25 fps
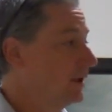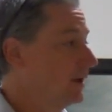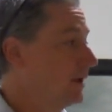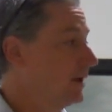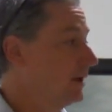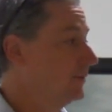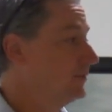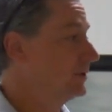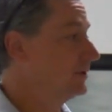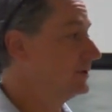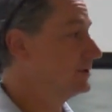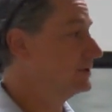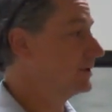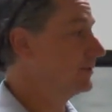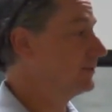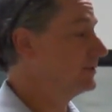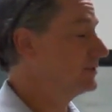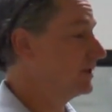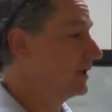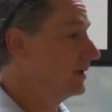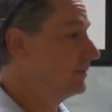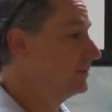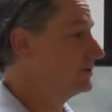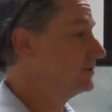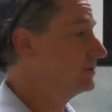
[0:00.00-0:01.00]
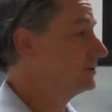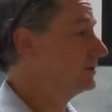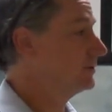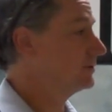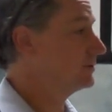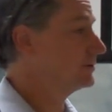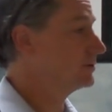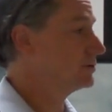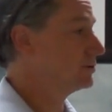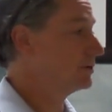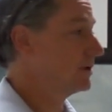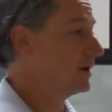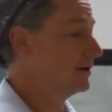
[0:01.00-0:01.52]
Uh, but sometimes
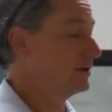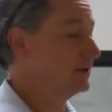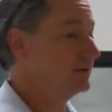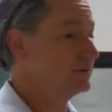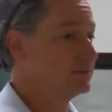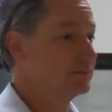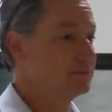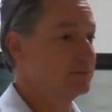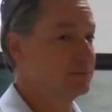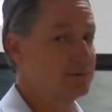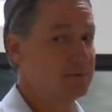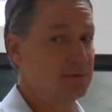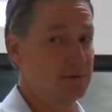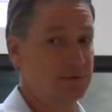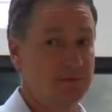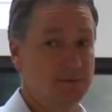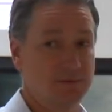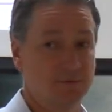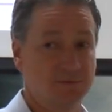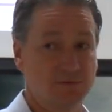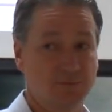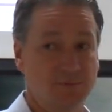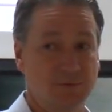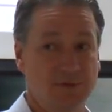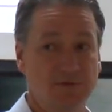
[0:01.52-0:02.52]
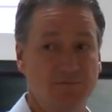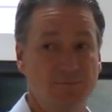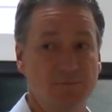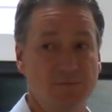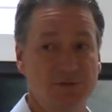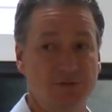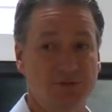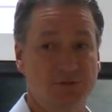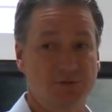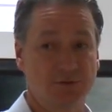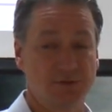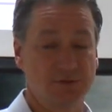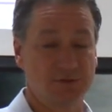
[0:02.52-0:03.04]
there's drownings with, and there's a bit of
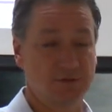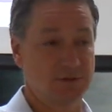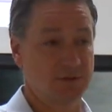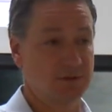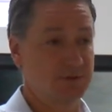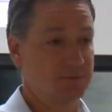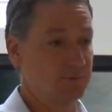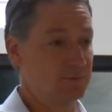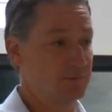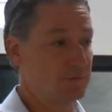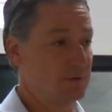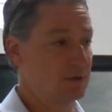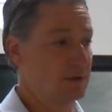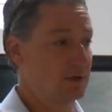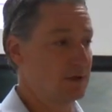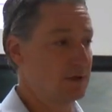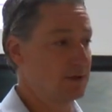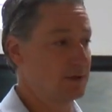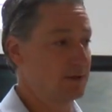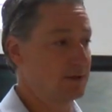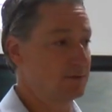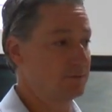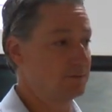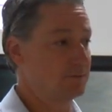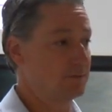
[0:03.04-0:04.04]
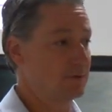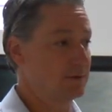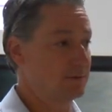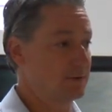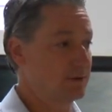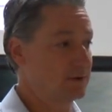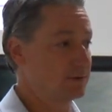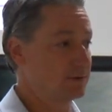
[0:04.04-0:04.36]
mystery to them, um, and